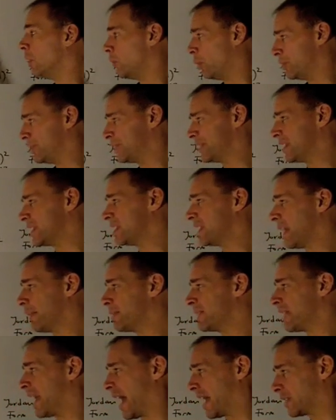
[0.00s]
which is the same
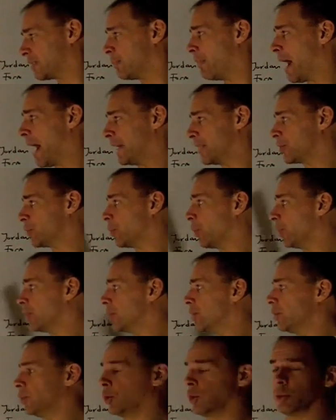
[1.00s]
as x minus 1
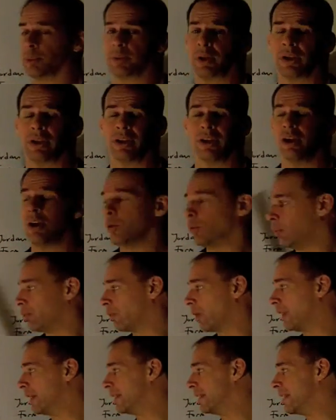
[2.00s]
cubed. We
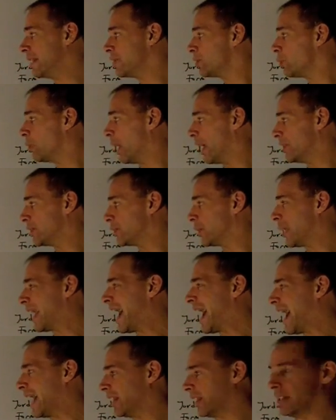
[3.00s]
write it this way so it
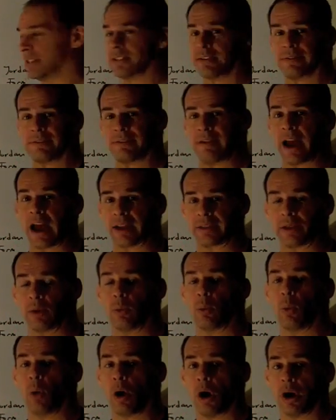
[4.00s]
highlights the fact
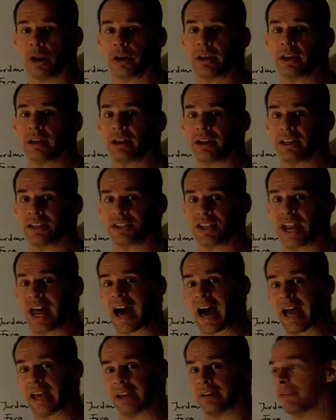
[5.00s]
that 1 is an
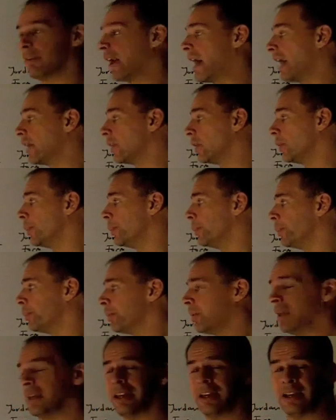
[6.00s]
eigenvalue.
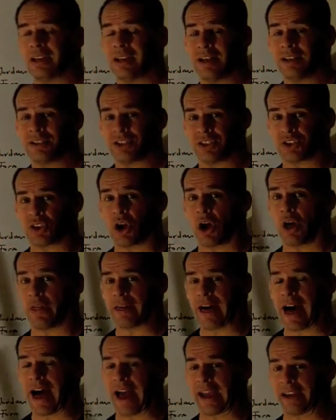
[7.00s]
Since all
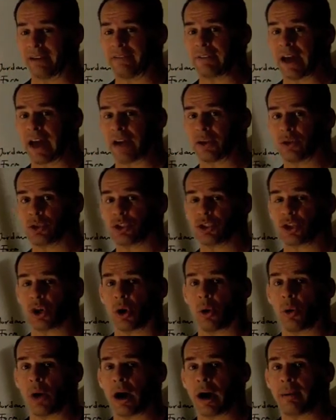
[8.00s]
the eigenvalues
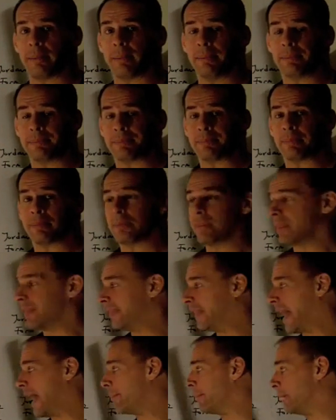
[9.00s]
show up,
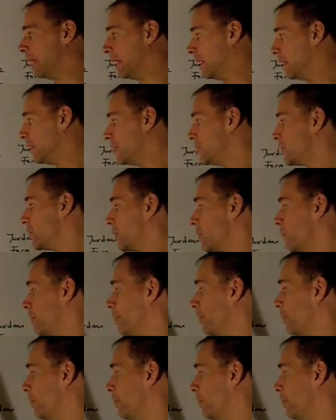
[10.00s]
that means